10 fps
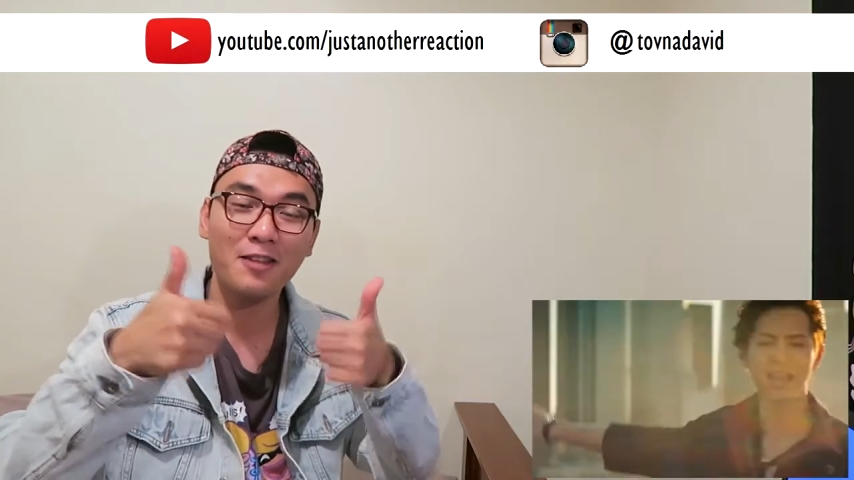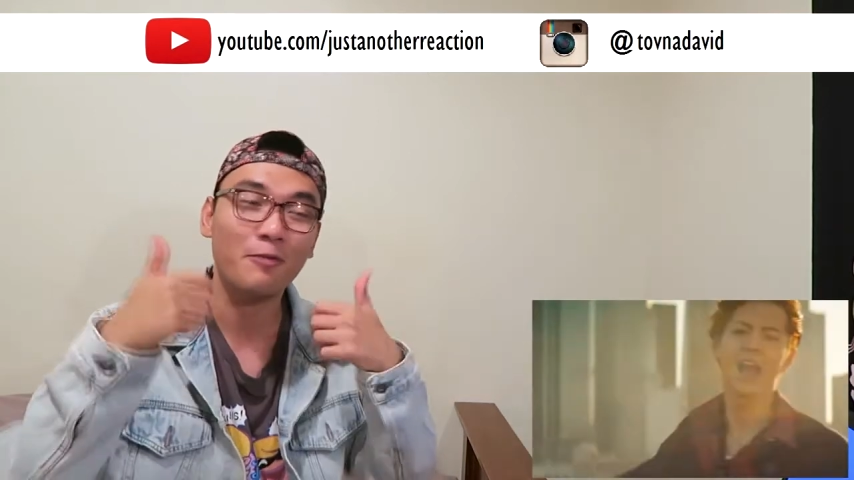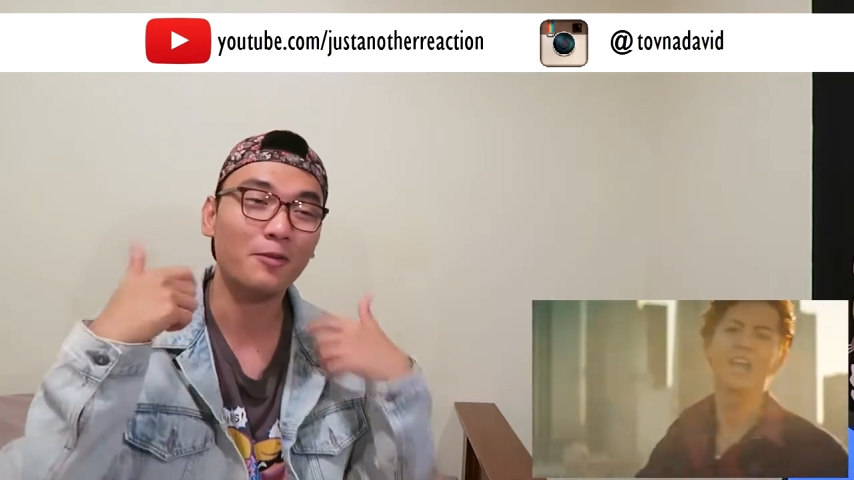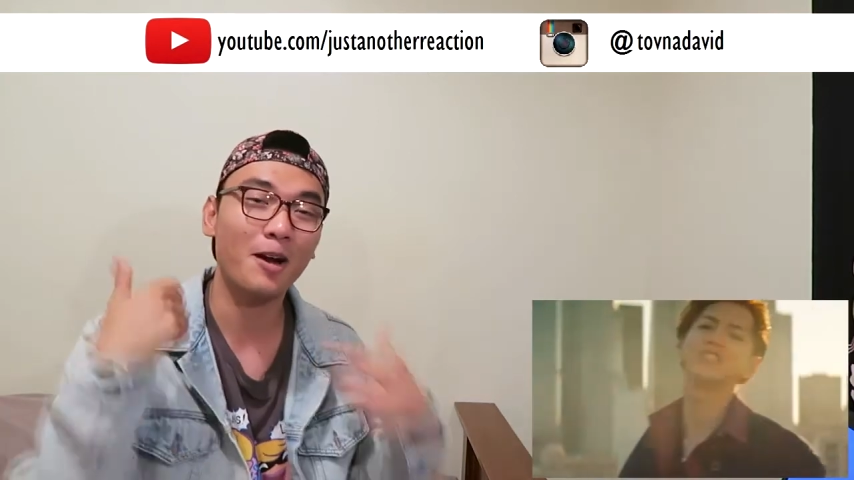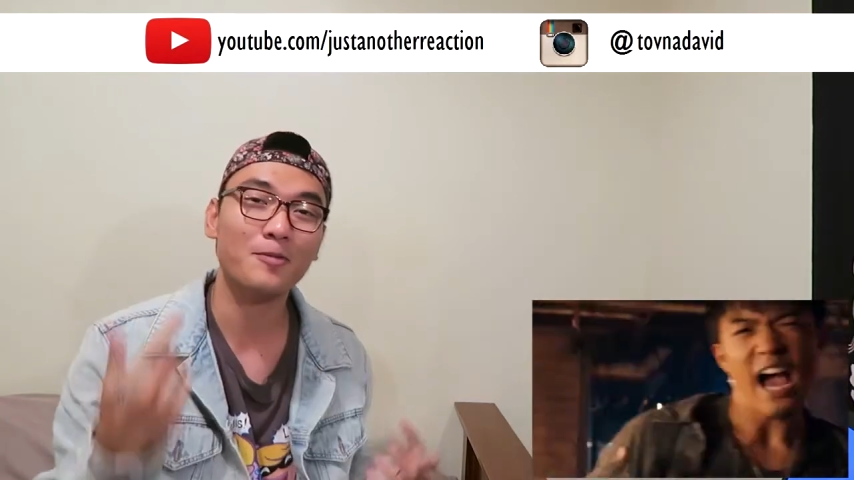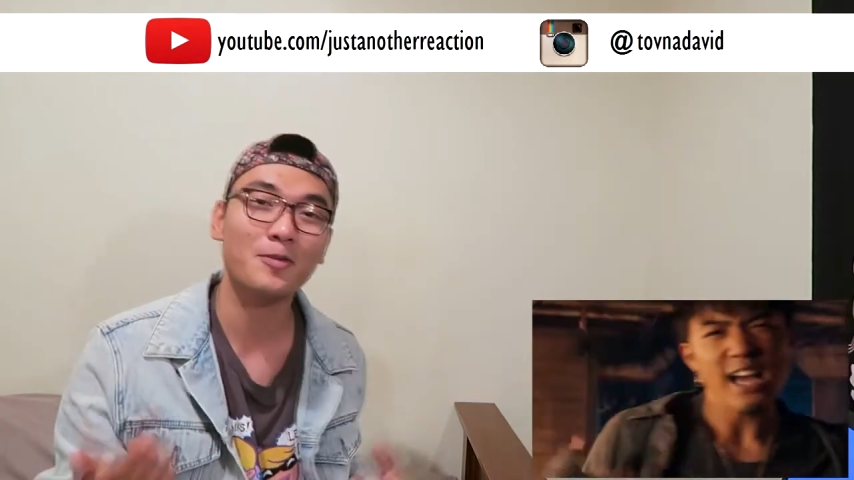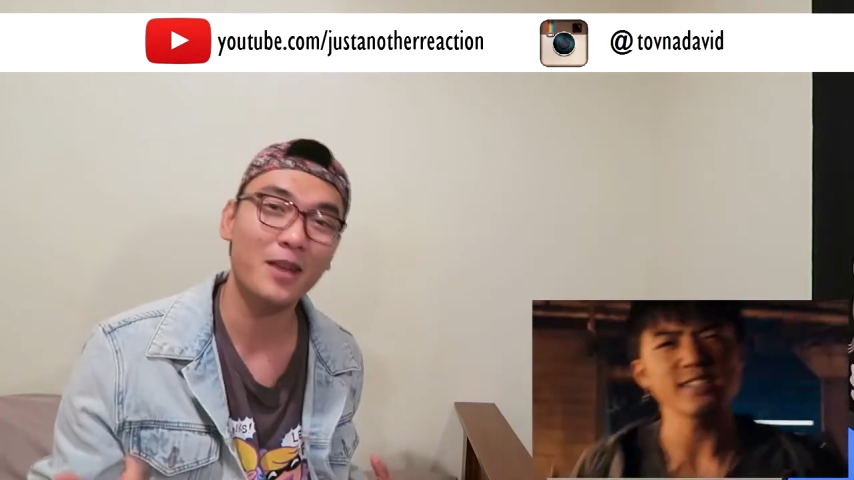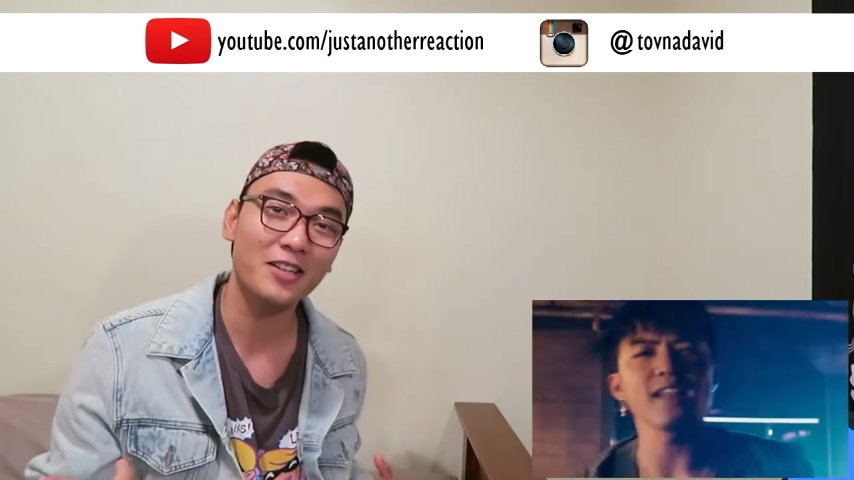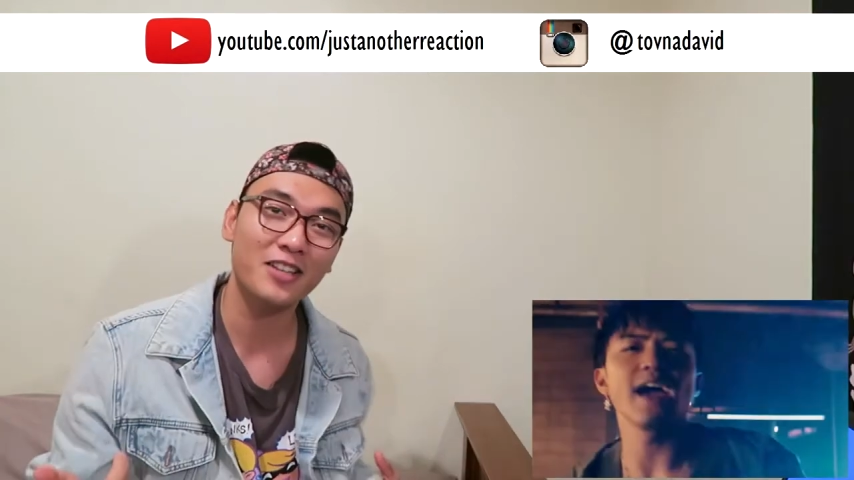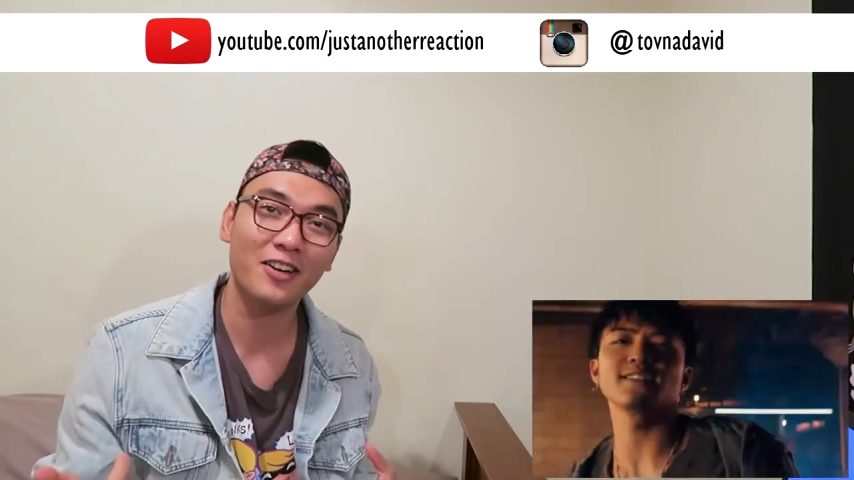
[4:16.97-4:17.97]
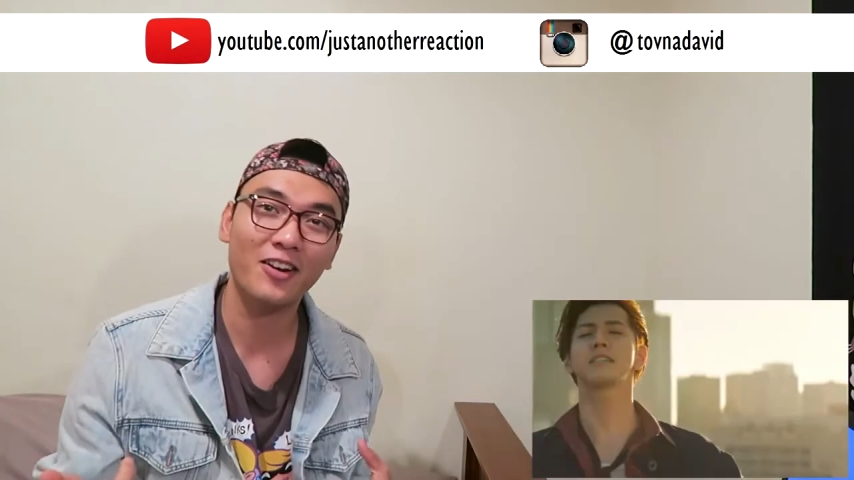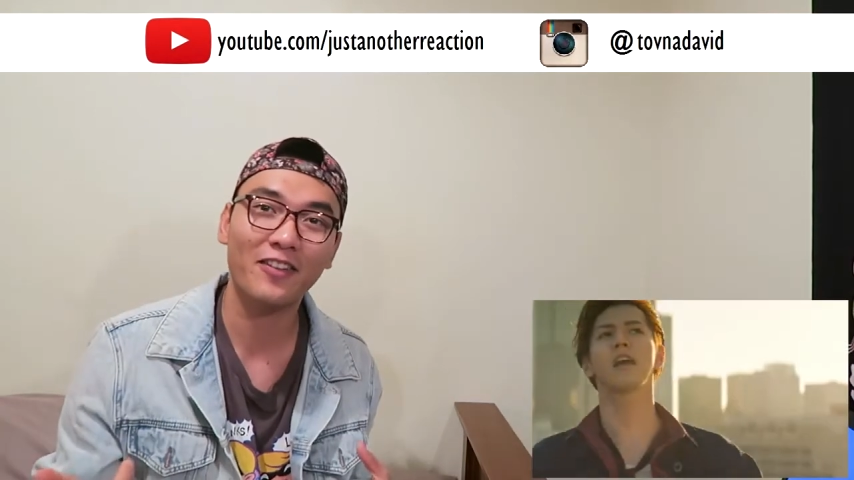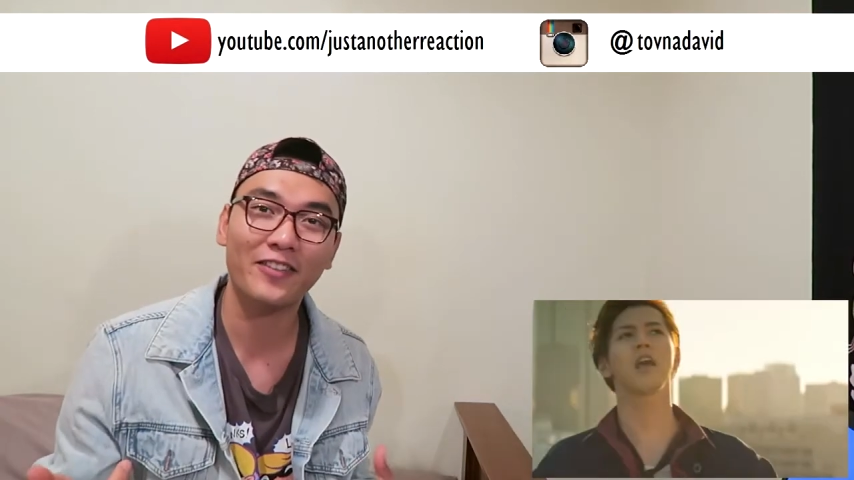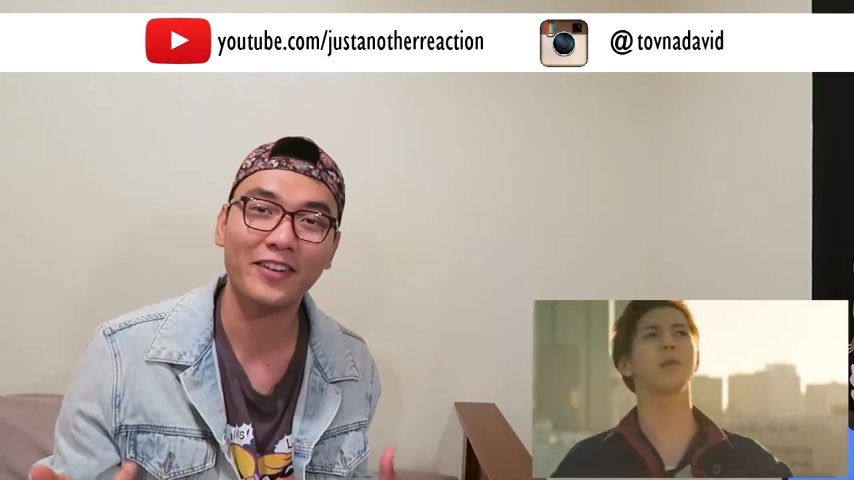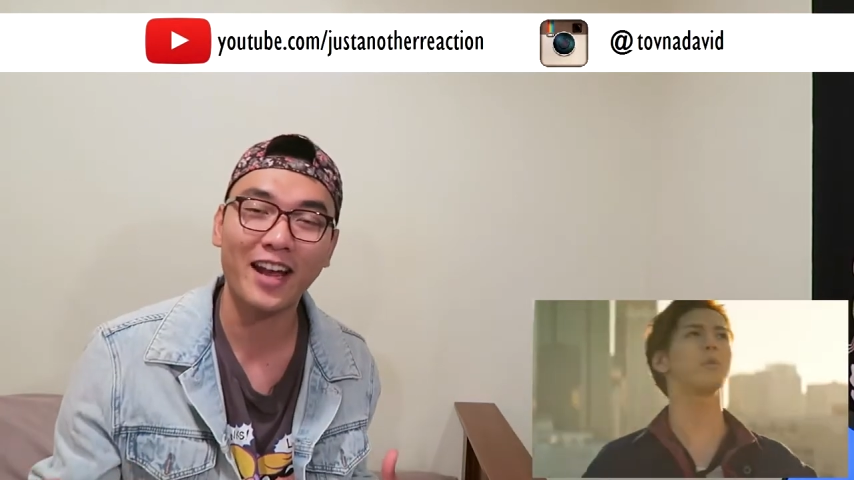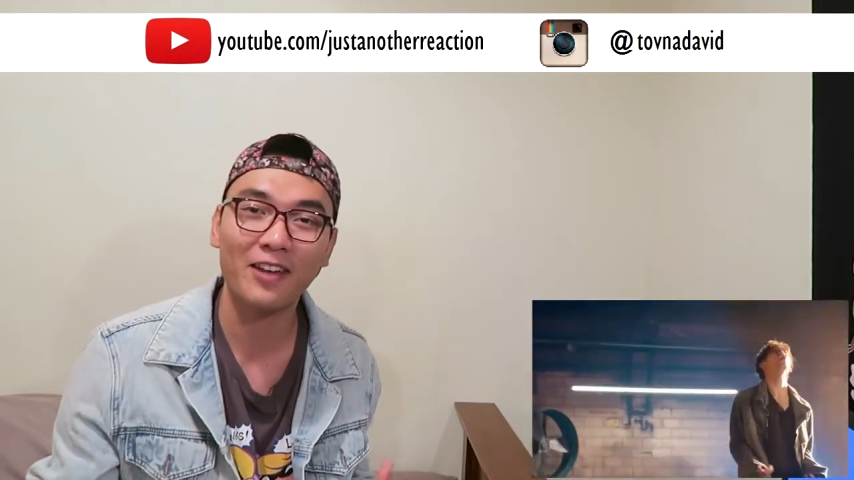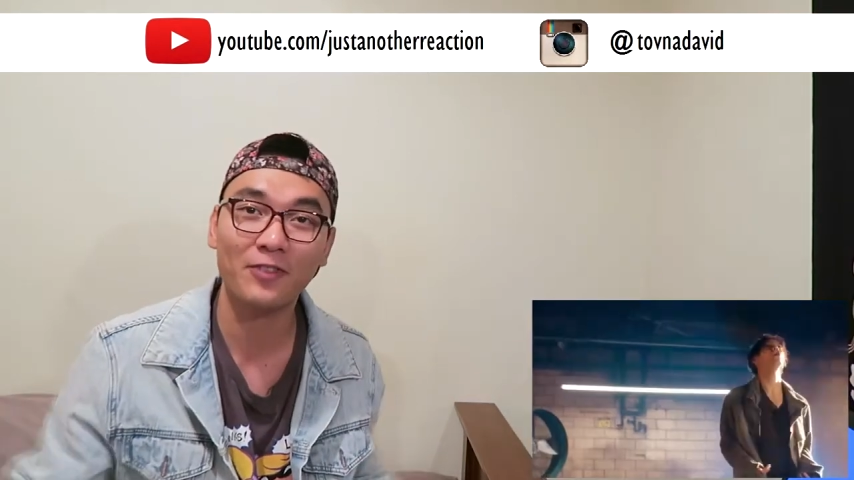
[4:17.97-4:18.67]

Subscribe to my channel if you can.